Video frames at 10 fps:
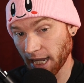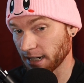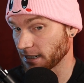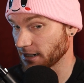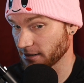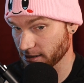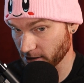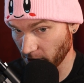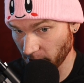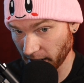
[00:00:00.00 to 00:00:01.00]
and it is
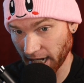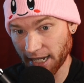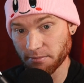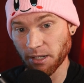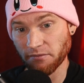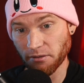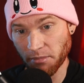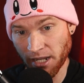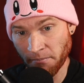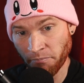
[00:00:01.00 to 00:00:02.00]
slow, it has been for
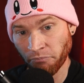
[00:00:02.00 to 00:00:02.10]
me,